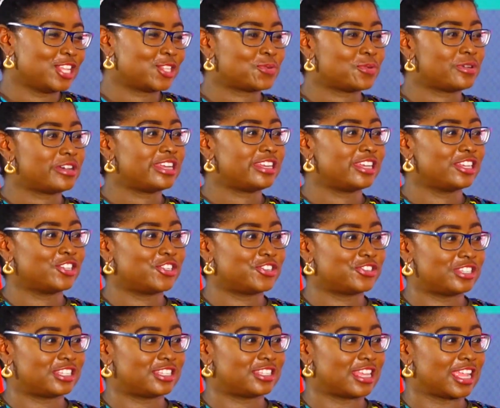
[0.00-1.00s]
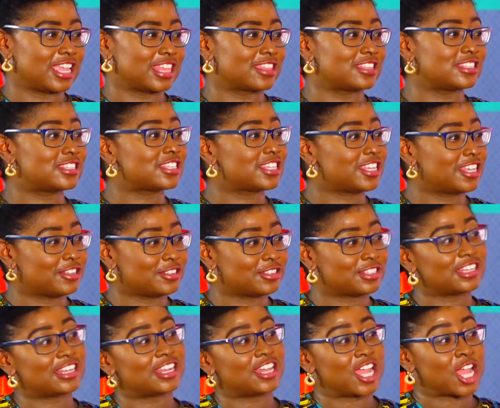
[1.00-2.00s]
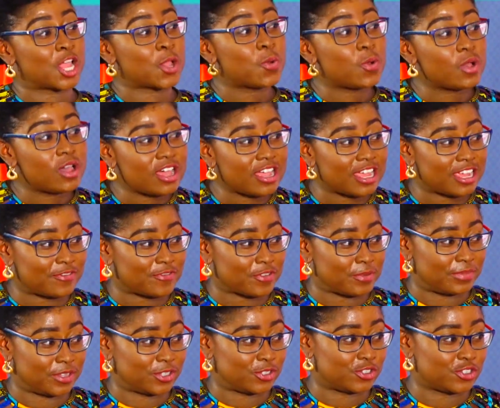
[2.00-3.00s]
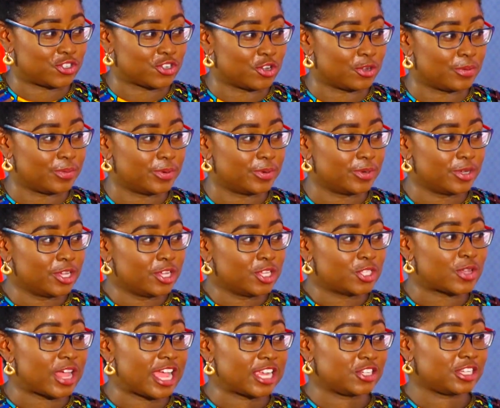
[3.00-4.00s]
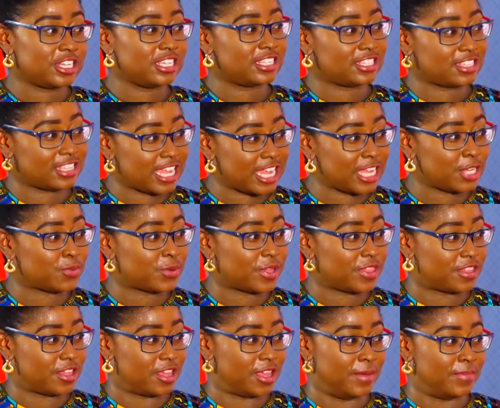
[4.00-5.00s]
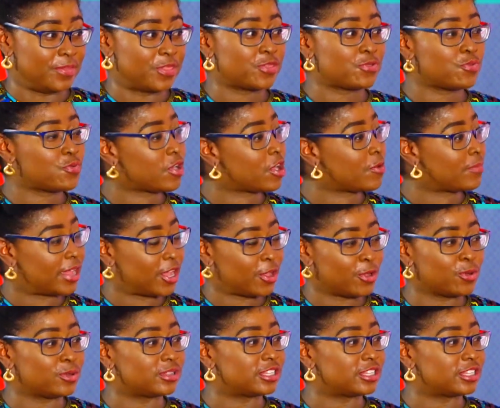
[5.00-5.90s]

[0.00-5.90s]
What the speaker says: And it's quite interesting, the skills that I acquired from this job. So I actually stayed with them throughout my